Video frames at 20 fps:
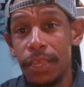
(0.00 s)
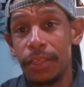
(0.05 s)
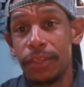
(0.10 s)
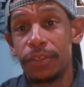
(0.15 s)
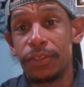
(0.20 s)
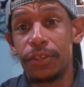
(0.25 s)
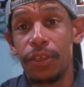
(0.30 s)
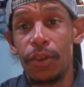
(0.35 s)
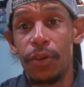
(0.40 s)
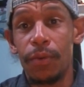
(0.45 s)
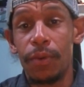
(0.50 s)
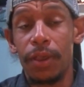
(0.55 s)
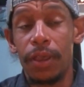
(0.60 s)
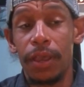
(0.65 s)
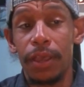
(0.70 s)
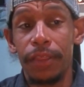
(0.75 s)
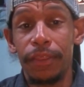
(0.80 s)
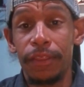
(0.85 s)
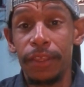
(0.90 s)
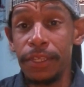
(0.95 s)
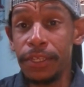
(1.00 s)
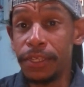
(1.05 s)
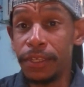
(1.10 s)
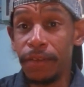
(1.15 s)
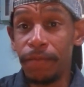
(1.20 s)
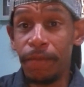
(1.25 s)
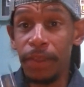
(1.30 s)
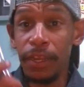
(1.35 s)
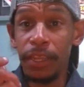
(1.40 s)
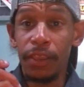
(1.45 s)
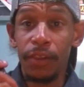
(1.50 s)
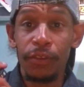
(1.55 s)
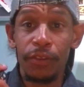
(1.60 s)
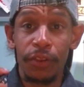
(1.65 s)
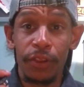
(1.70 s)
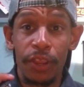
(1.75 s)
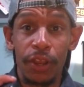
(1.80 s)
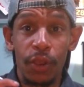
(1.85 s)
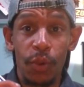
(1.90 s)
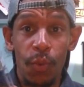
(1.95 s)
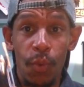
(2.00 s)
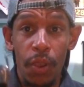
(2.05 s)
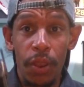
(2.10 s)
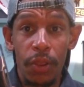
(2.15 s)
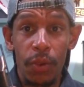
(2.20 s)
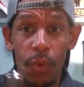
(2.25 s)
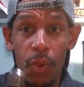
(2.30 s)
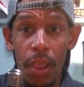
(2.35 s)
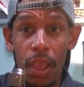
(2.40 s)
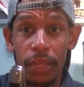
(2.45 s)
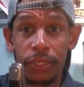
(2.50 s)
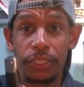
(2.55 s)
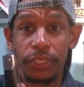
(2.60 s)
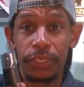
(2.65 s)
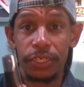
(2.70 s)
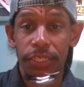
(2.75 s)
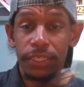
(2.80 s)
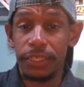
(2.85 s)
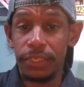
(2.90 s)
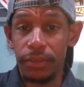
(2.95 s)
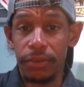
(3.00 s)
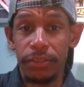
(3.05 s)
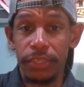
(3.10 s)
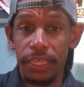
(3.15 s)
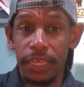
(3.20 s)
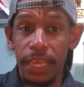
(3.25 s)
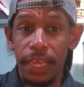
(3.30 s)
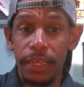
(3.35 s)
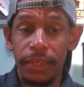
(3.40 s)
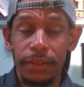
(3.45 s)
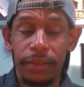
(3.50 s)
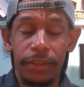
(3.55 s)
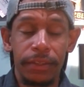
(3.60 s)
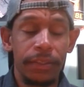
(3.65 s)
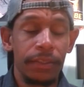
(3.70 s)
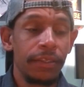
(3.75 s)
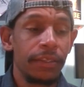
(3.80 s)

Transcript: So uh, this is a video you're going to want to watch until the end.